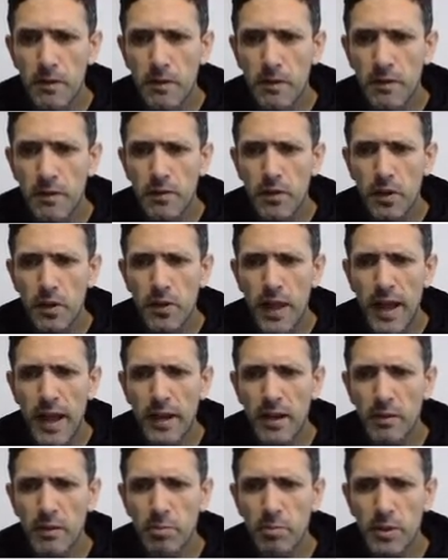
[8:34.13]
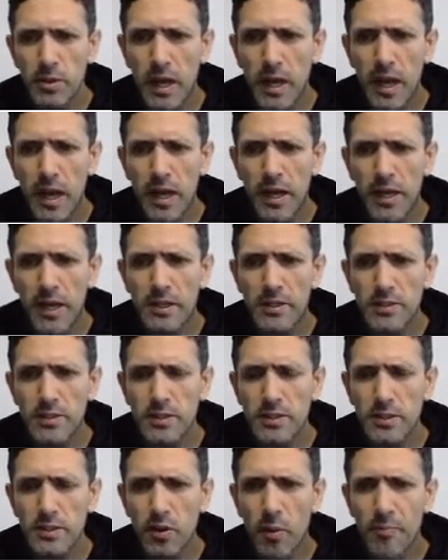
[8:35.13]
So that
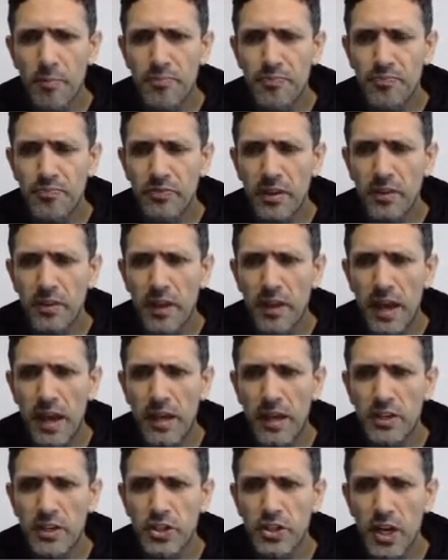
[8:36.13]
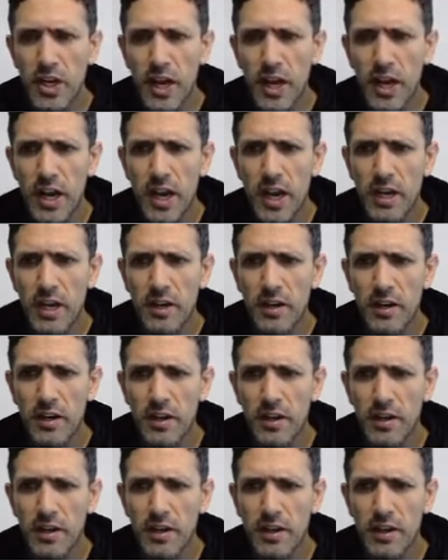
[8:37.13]
implies that j
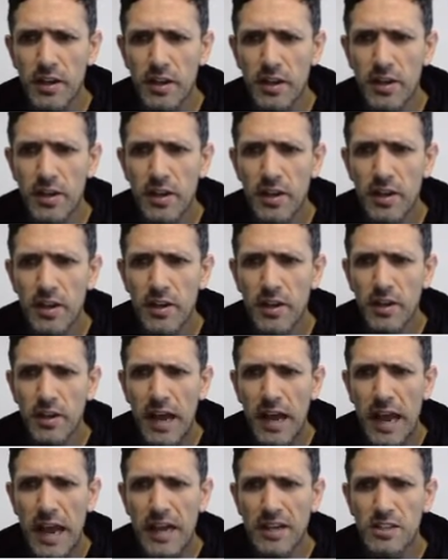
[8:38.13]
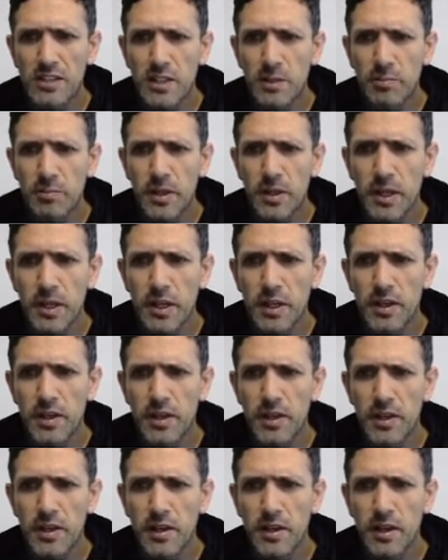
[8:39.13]
has to be
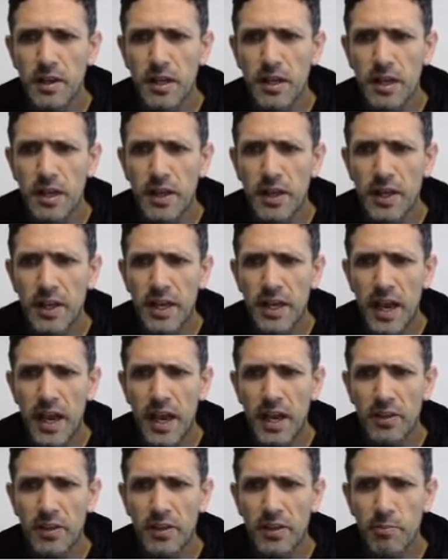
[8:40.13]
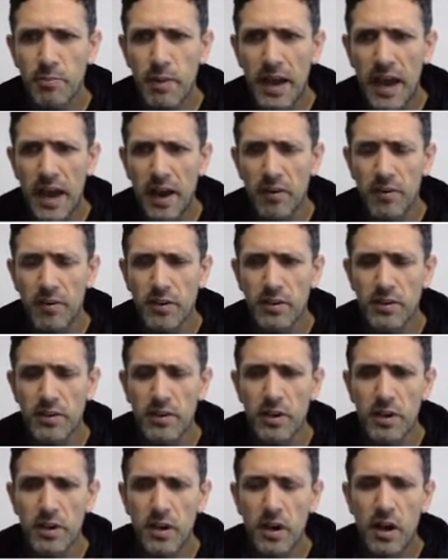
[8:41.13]
the kth parent
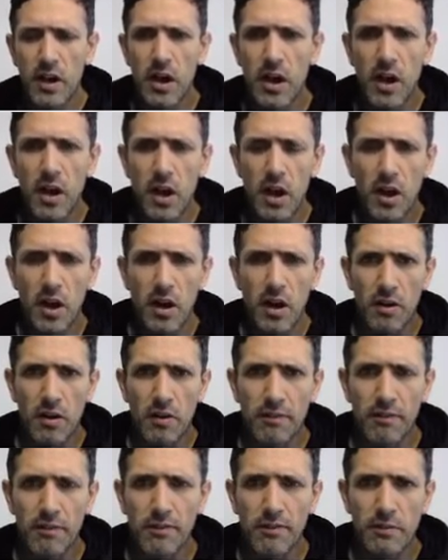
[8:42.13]
of